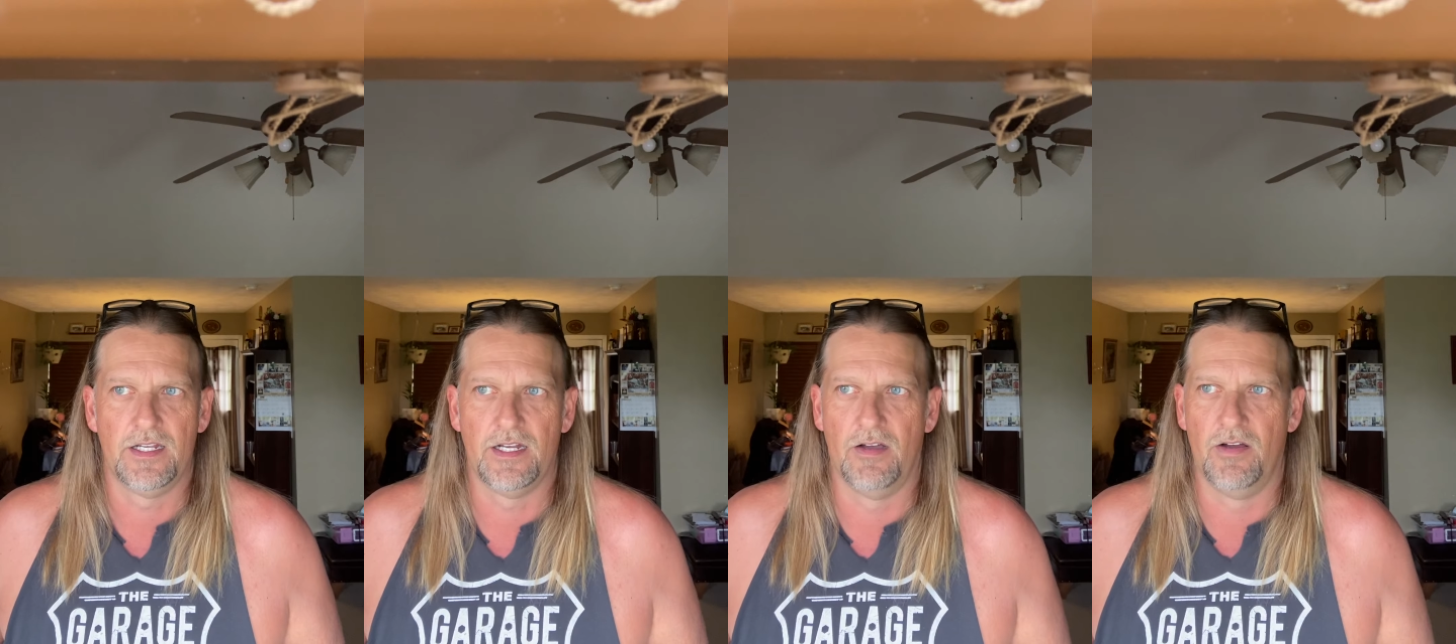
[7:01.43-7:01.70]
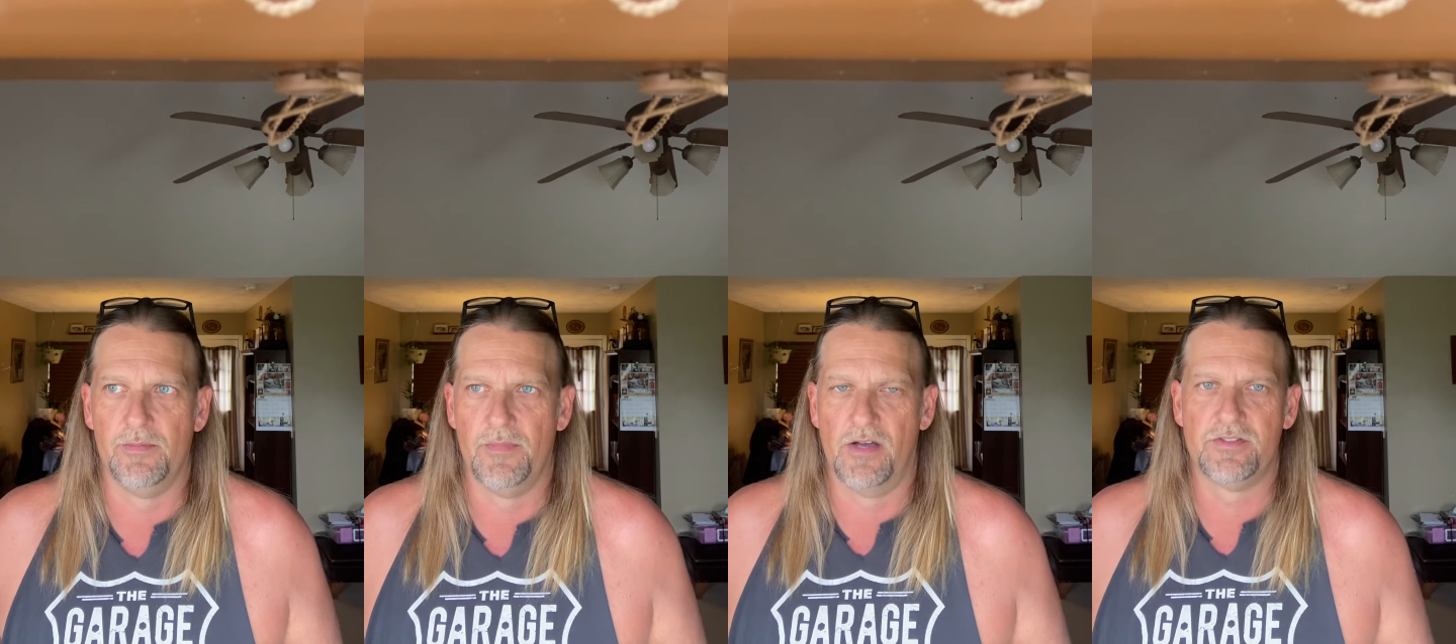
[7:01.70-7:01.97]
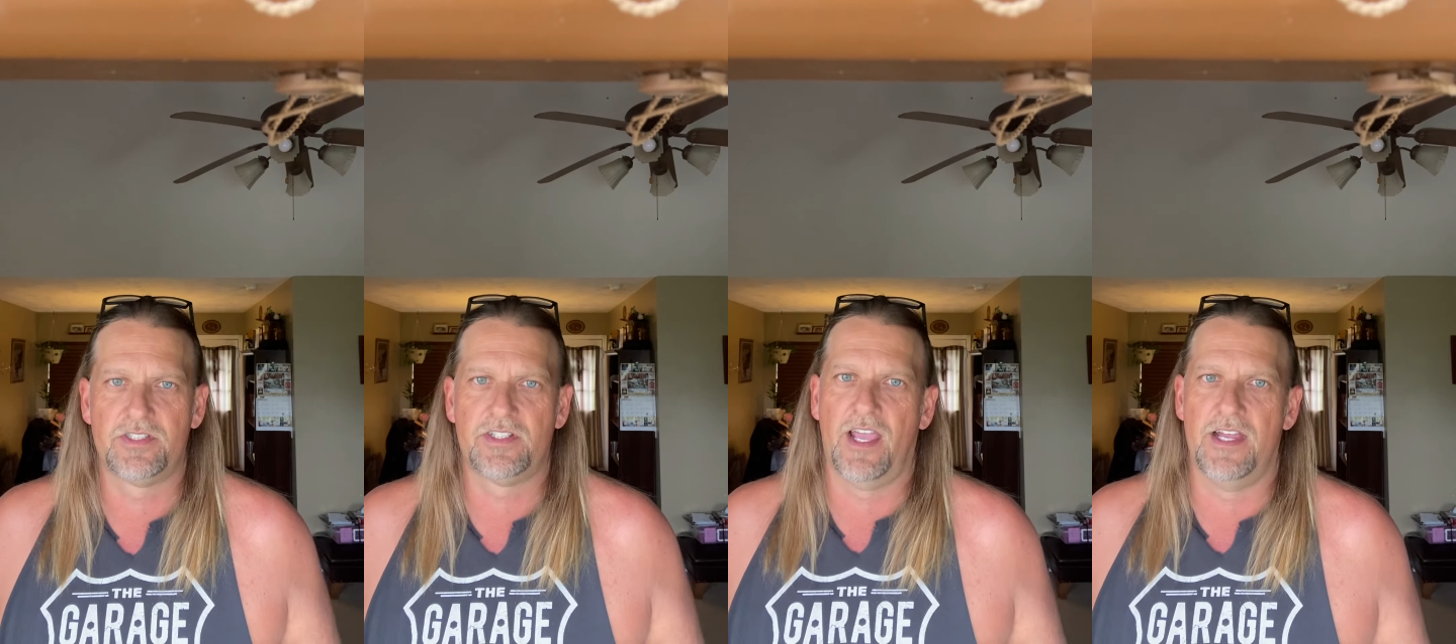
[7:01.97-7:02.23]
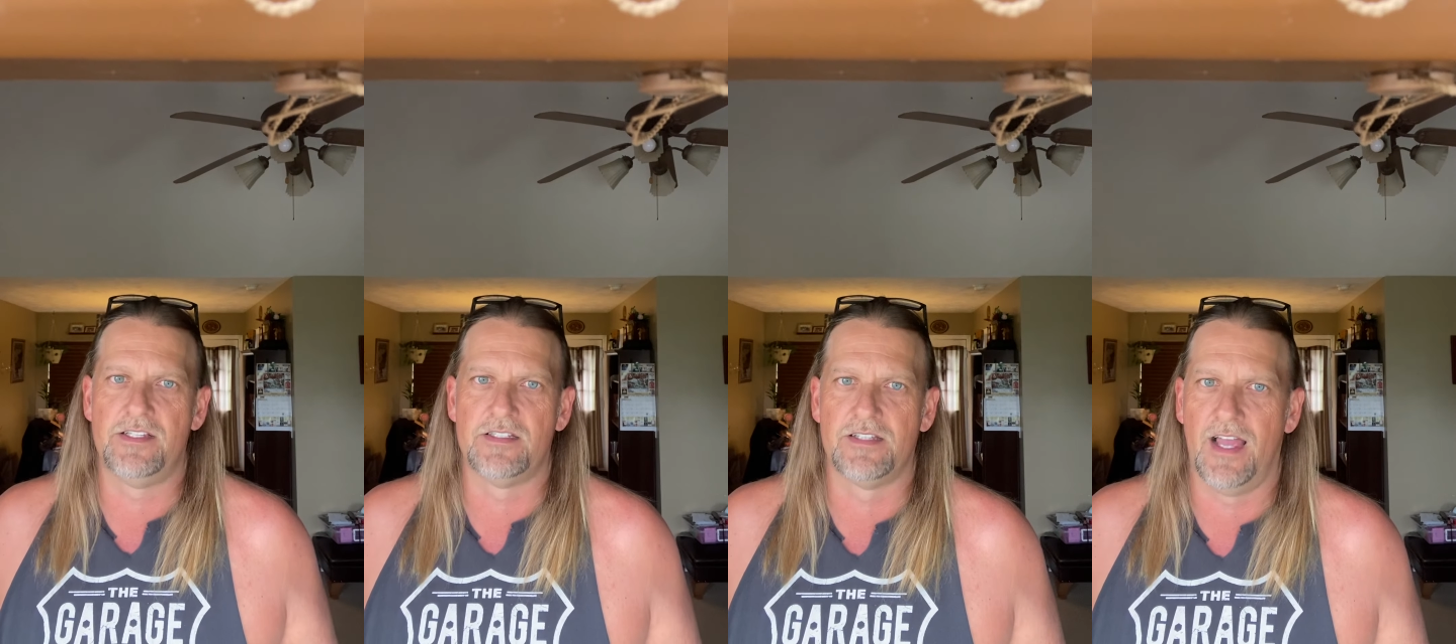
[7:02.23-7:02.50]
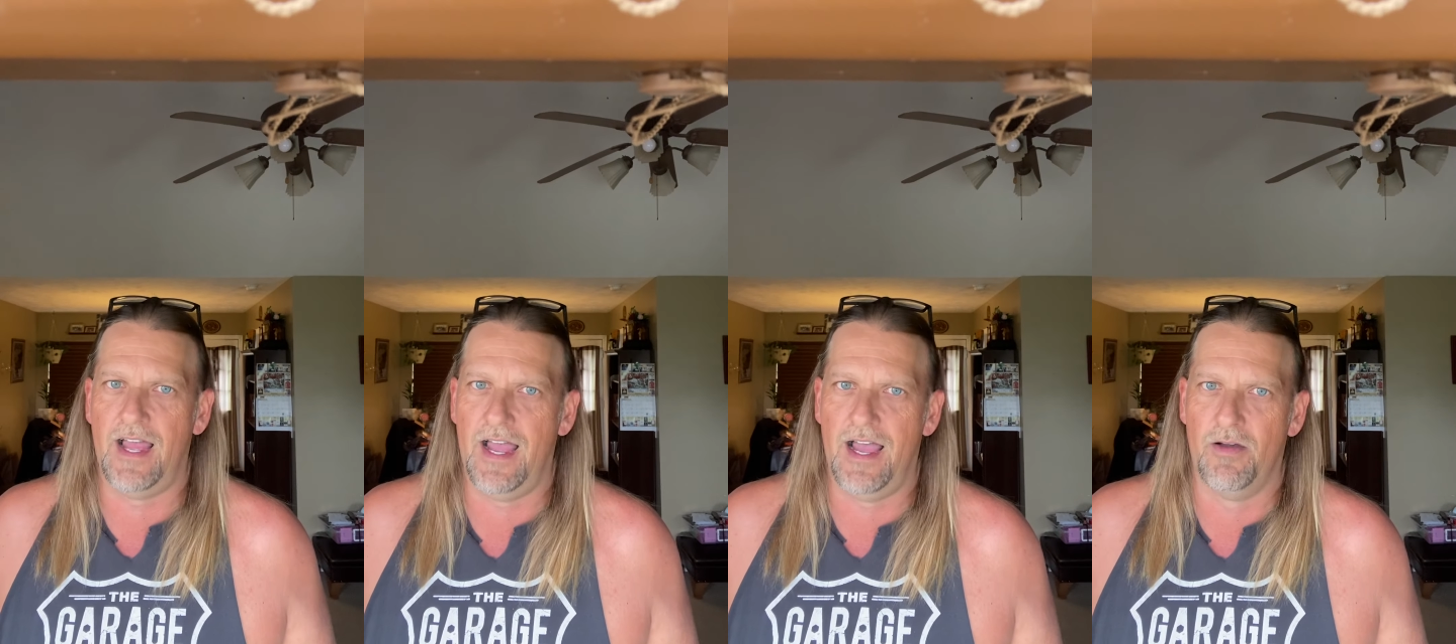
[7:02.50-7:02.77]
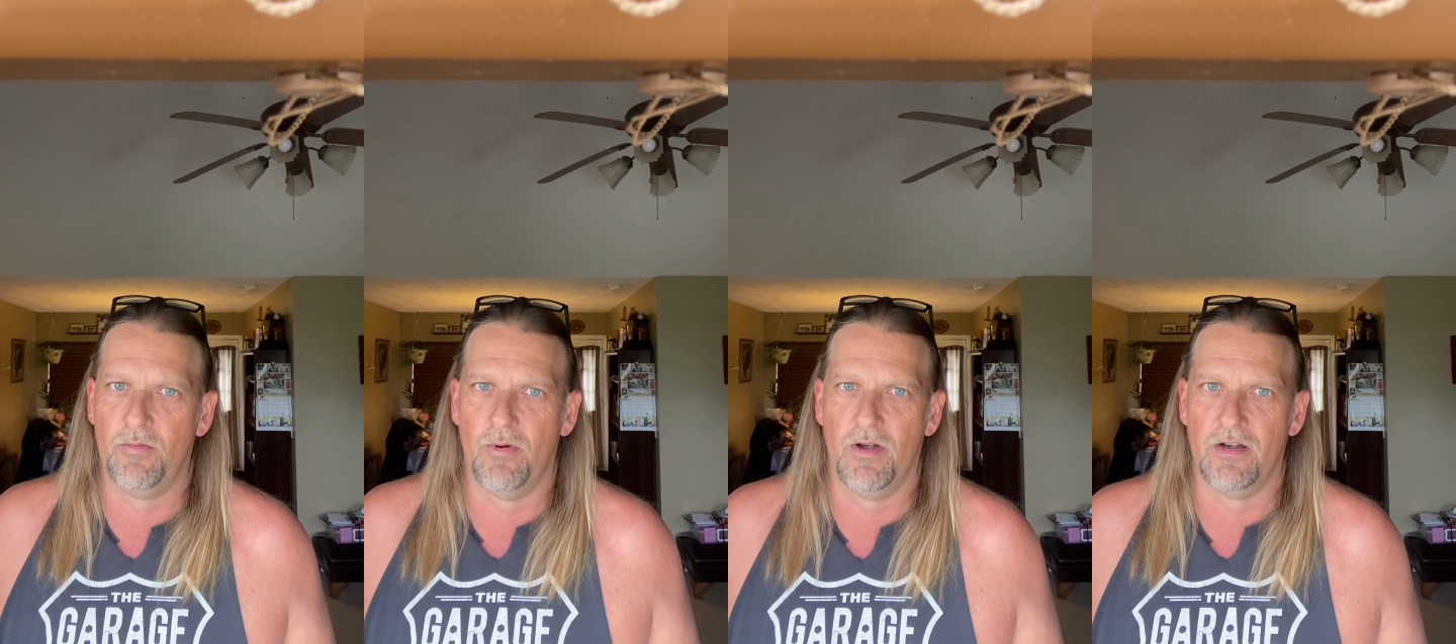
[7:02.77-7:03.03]
know, in most cases, I
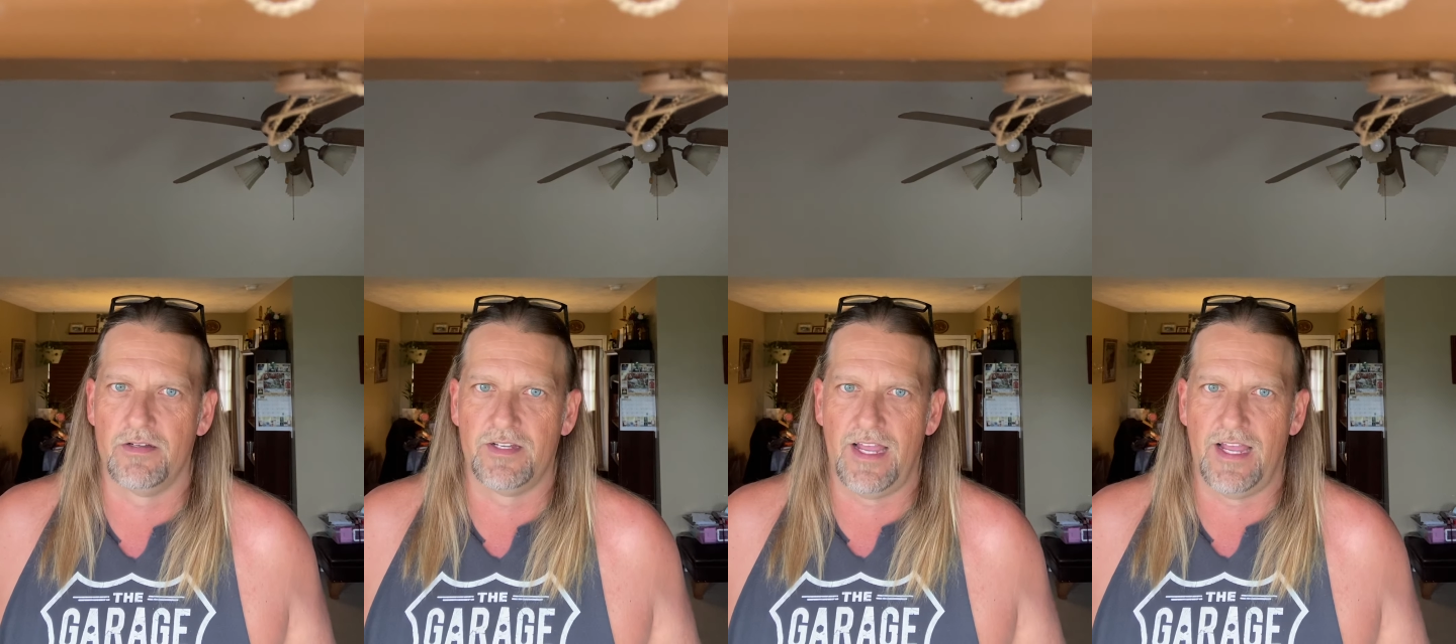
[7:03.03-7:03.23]
outwork